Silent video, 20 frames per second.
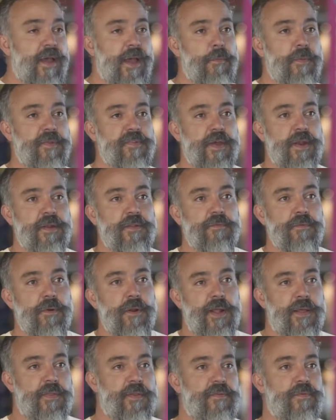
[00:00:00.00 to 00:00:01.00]
And we're starting to
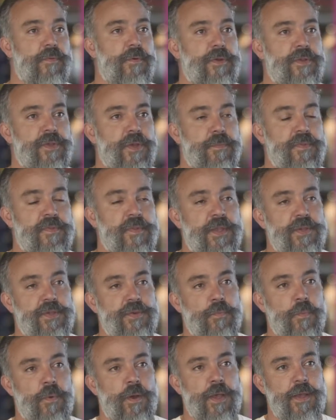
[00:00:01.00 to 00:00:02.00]
roll out these workshops
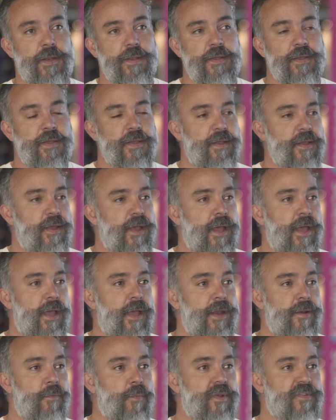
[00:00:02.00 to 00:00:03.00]
nationwide.
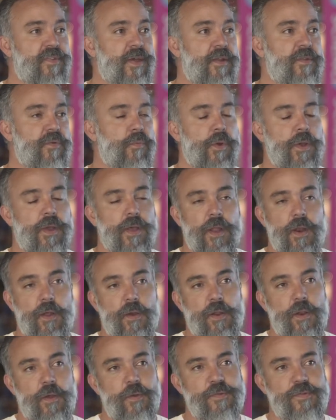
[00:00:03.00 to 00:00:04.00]
And we're starting to work a
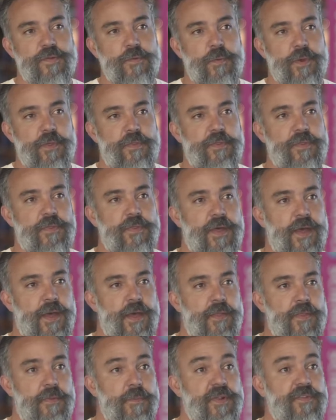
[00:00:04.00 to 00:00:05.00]
lot closer with
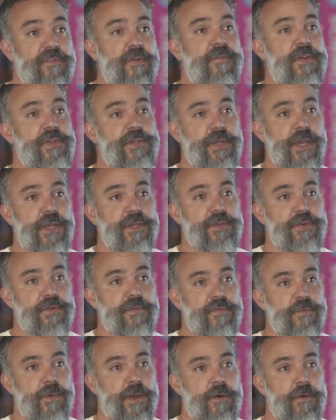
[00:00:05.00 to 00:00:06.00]
uh, the Ministry of Education
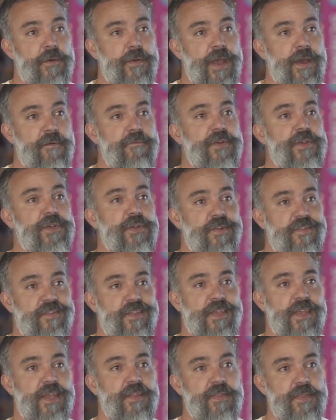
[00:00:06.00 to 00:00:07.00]
as well. Our vision is
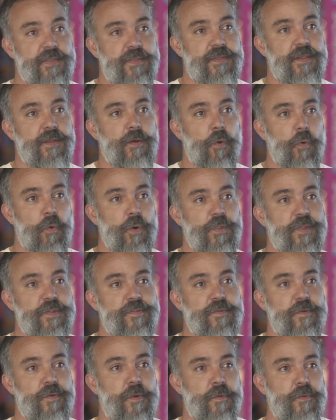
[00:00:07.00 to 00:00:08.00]
to get all of
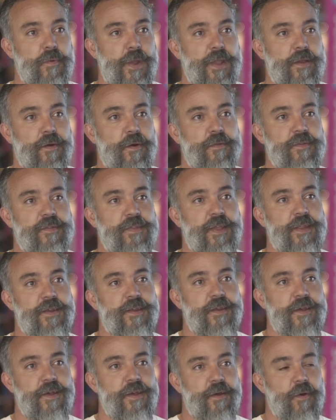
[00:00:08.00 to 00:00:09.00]
this great content,
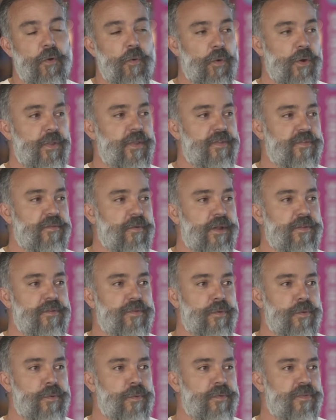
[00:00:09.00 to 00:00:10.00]
all of these great
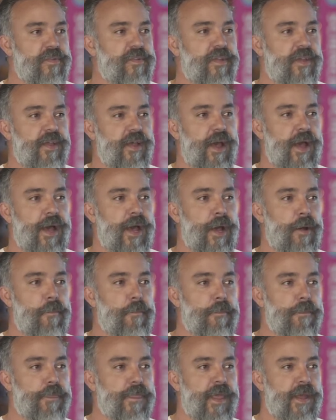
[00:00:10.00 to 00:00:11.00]
tools,
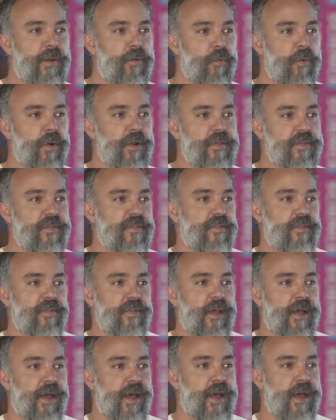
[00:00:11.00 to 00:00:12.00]
um, and all of this
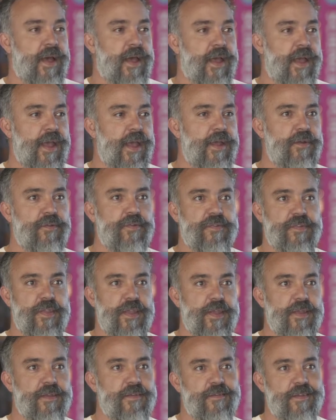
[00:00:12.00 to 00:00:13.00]
uh,
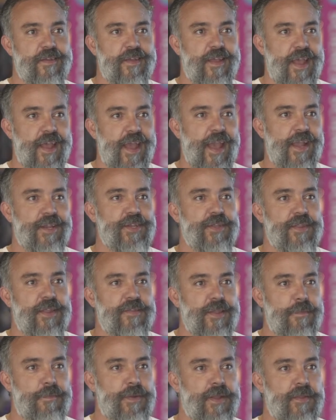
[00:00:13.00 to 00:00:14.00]
interesting action
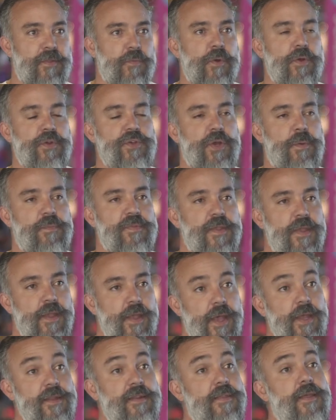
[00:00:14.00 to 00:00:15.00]
that's happening in the workshops
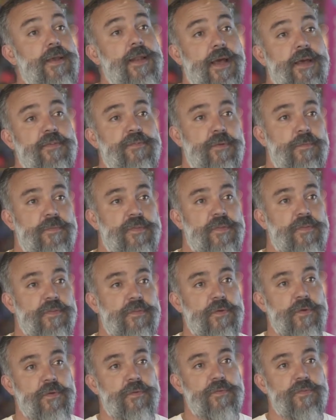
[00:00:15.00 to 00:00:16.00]
into the classrooms and
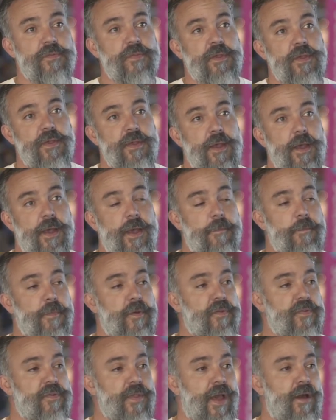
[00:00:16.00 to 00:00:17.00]
schools. Um,
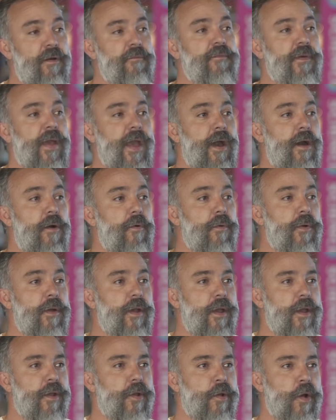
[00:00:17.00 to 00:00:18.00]
because our, our
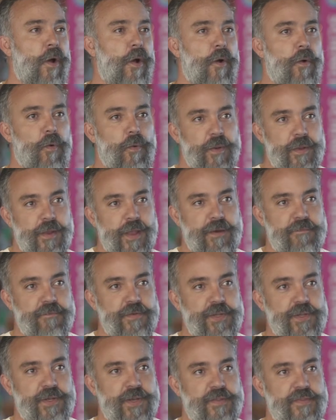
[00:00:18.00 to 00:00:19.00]
goal, our
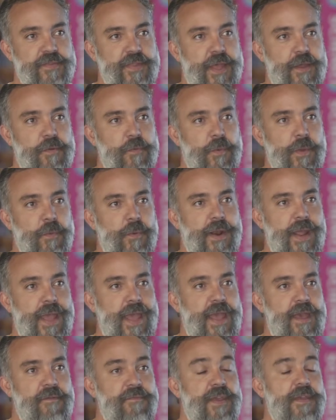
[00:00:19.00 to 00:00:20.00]
vision is that we want to
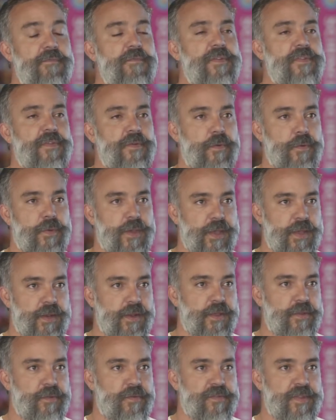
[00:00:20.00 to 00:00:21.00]
have every single kid
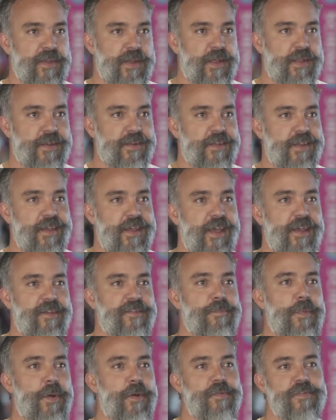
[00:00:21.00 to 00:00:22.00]
in New Zealand
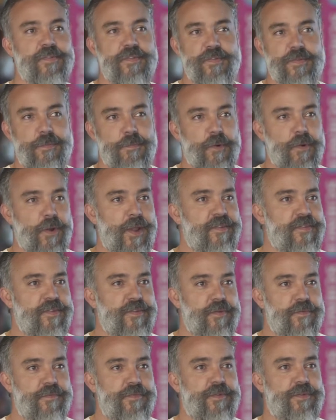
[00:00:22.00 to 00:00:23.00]
exposed to some crazy
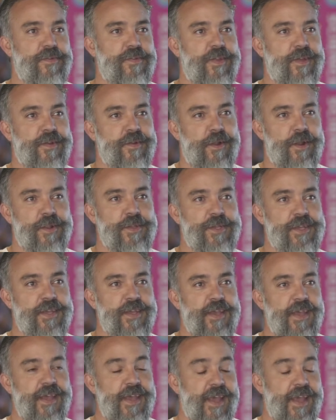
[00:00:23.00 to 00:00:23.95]
new future technology.